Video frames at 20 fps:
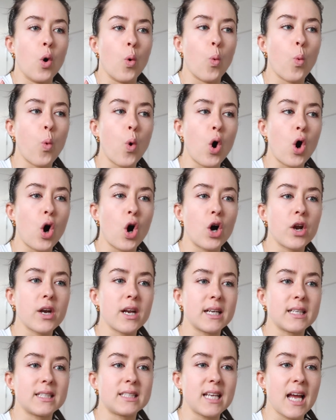
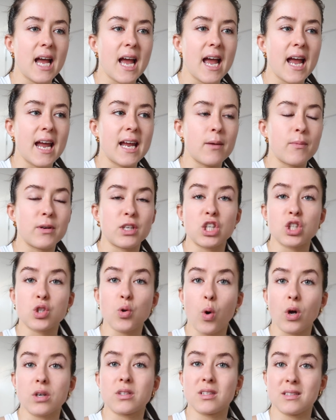One day, which is
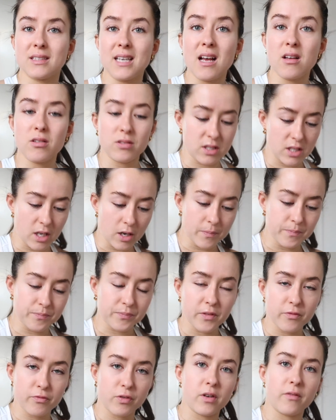quads and delts, so
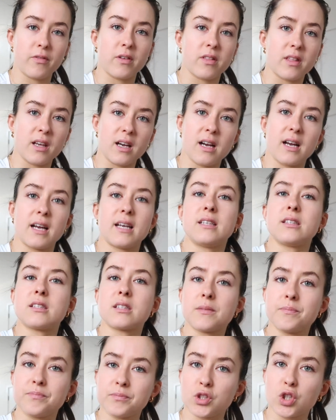front of your
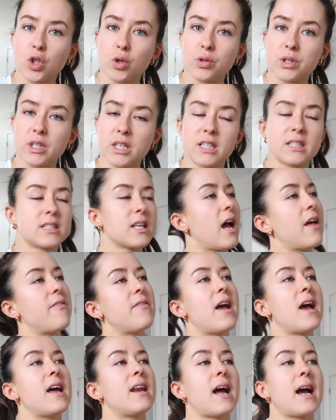thighs, shoulders, and
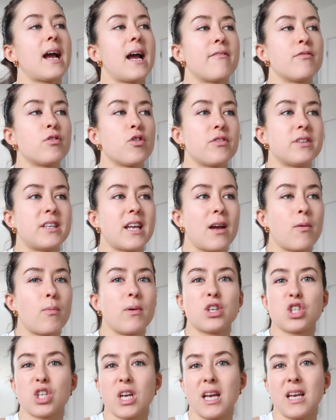then I have another day,
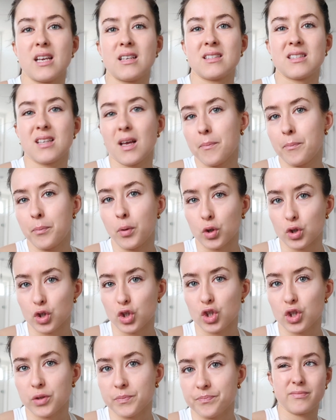which is
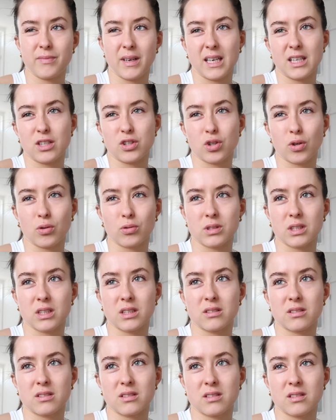push, mainly
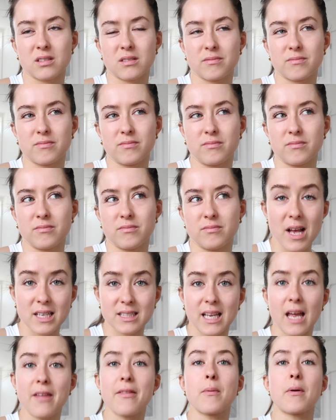shoulders
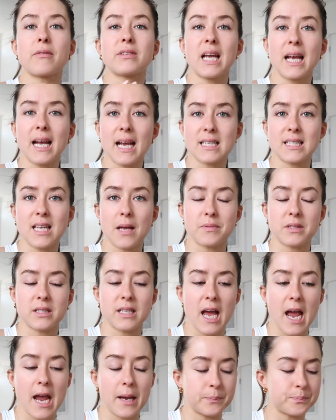that's it, and they were 10K steps a
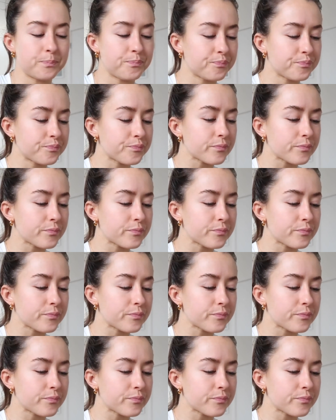day,